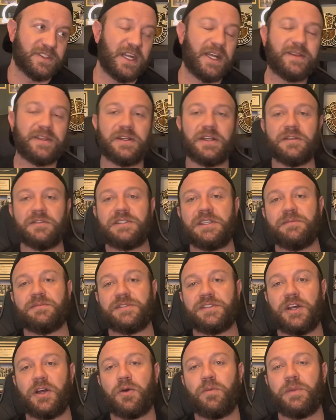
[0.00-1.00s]
Not that other
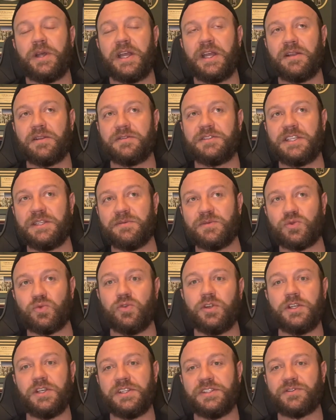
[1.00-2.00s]
teams don't, but Halo teams
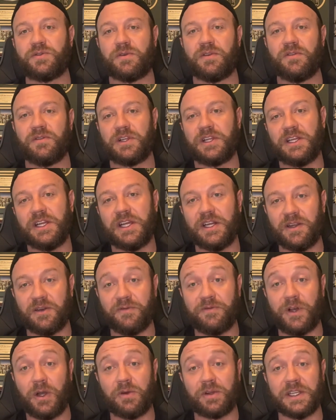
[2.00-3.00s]
really sort of lean in
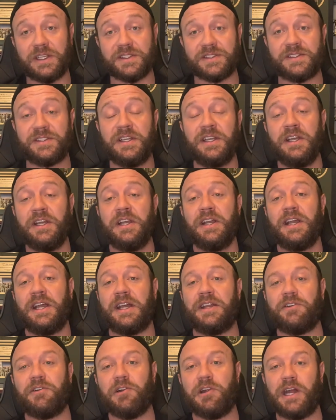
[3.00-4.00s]
and focus
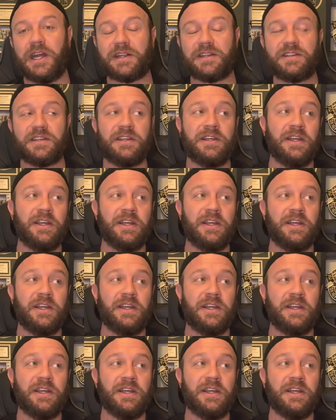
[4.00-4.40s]
and direct